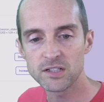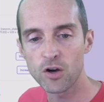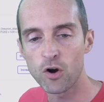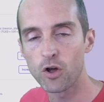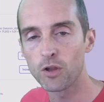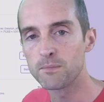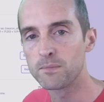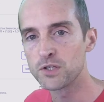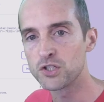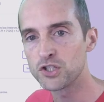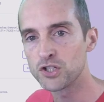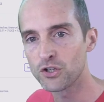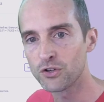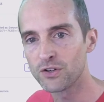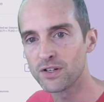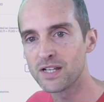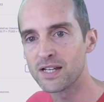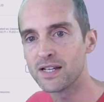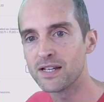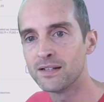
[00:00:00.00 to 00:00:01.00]
called
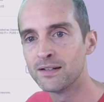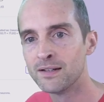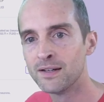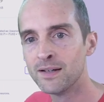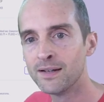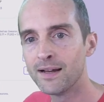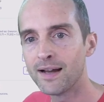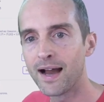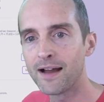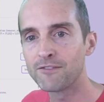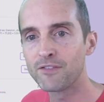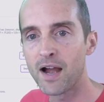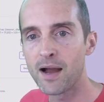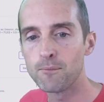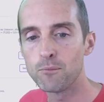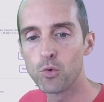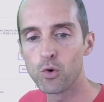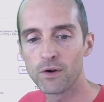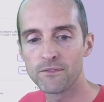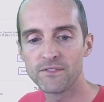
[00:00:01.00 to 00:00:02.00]
maturity. I've
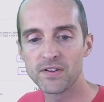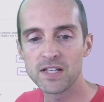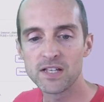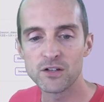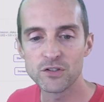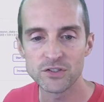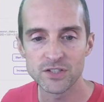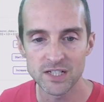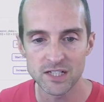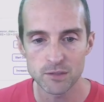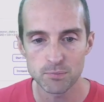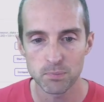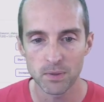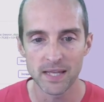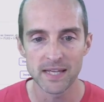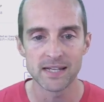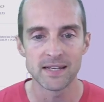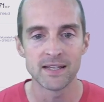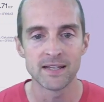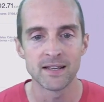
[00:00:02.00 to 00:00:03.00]
got more videos
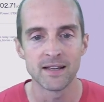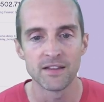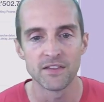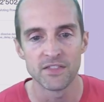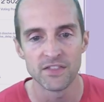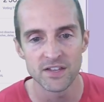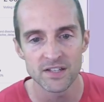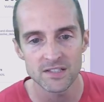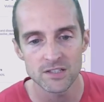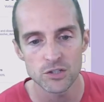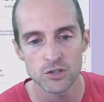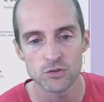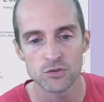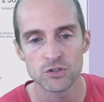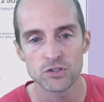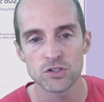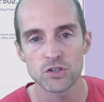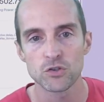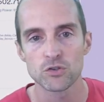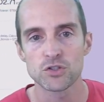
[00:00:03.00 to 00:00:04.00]
explaining this. You
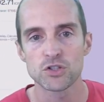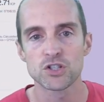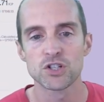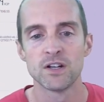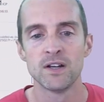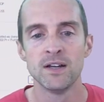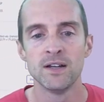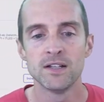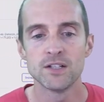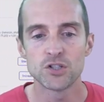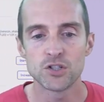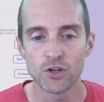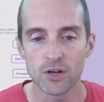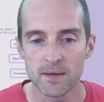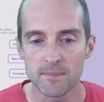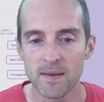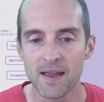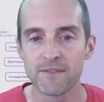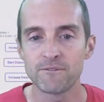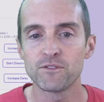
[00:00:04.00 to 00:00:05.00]
search
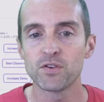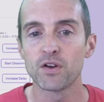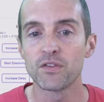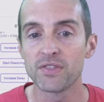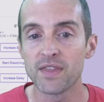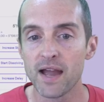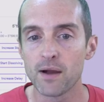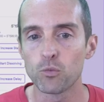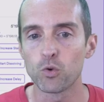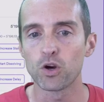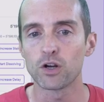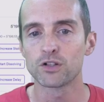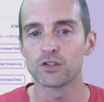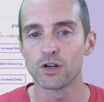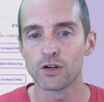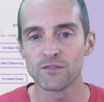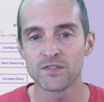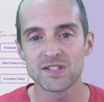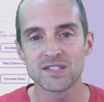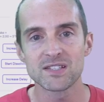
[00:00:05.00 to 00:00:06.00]
Jerry Banfield Network
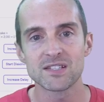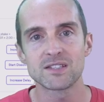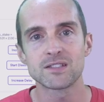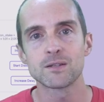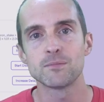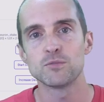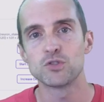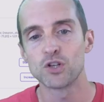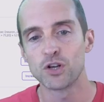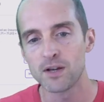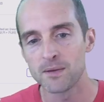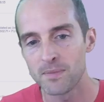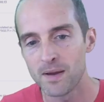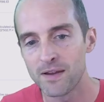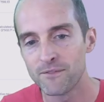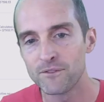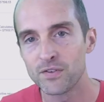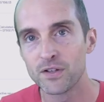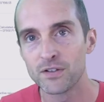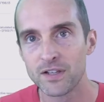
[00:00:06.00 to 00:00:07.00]
Nervous System, Jerry
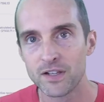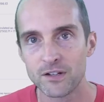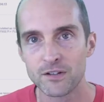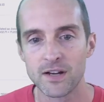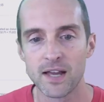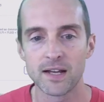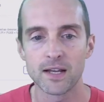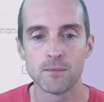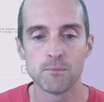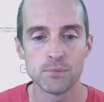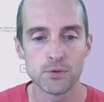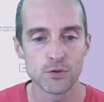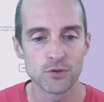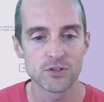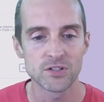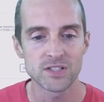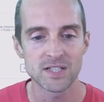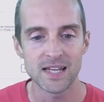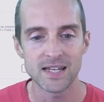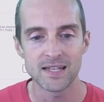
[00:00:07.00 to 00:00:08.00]
Banfield Internet
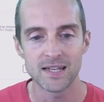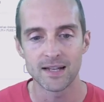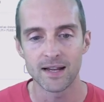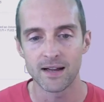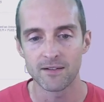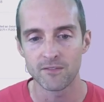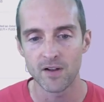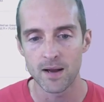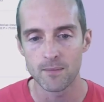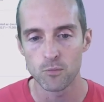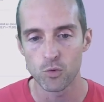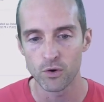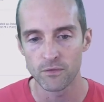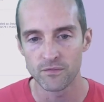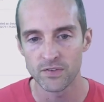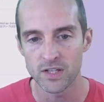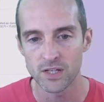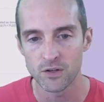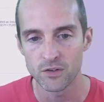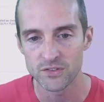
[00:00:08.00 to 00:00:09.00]
Computer Staking. I've got more
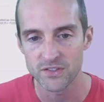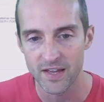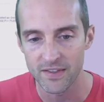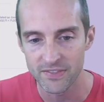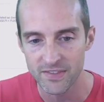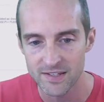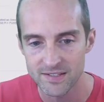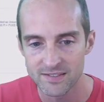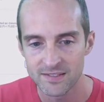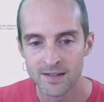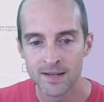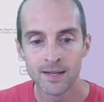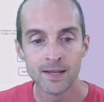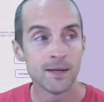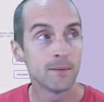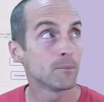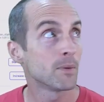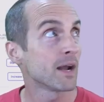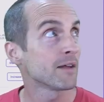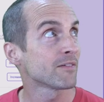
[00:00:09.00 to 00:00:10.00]
videos on this.
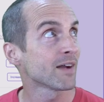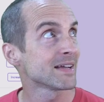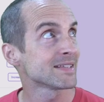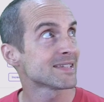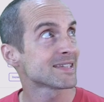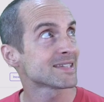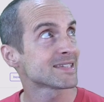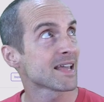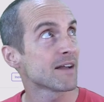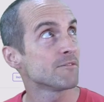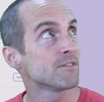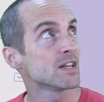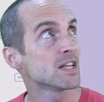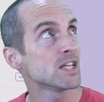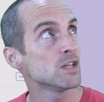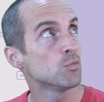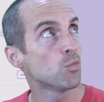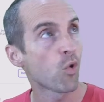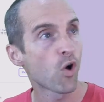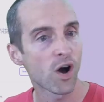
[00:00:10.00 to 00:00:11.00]
But I've got
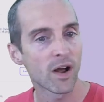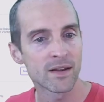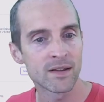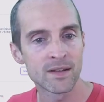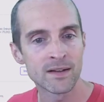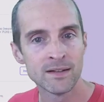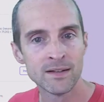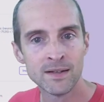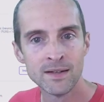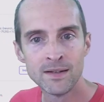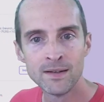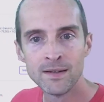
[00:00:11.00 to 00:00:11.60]
71,